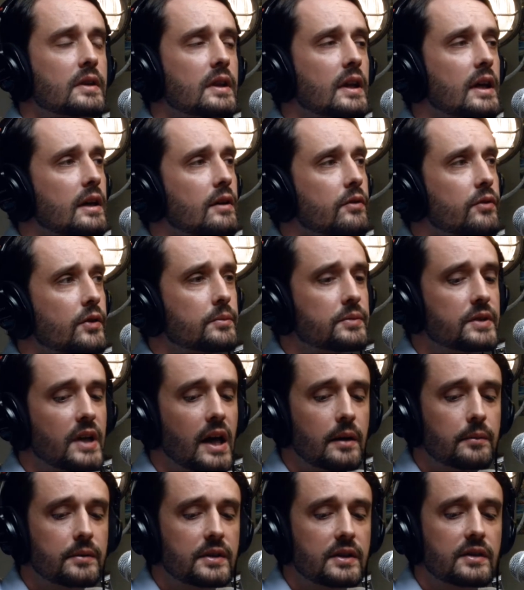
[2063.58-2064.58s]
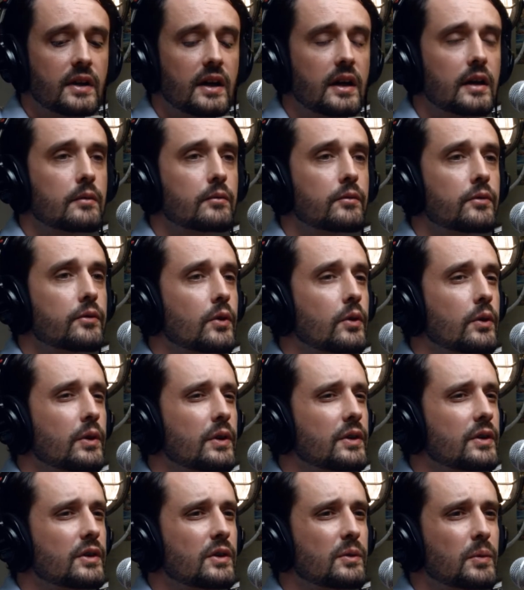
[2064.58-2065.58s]
Like from time to time,
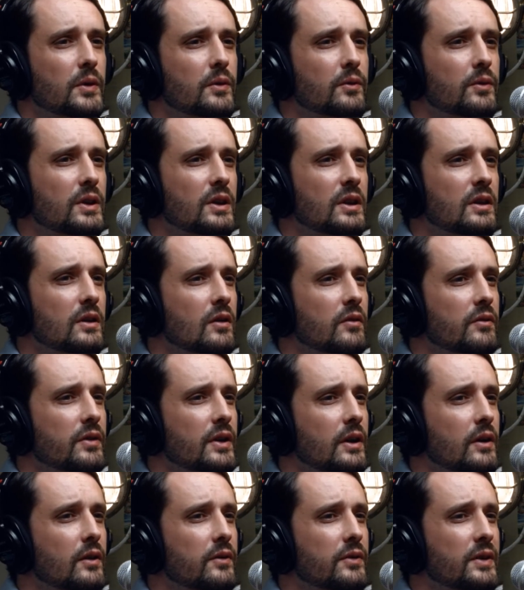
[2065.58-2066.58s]
foreigners, but really not very often.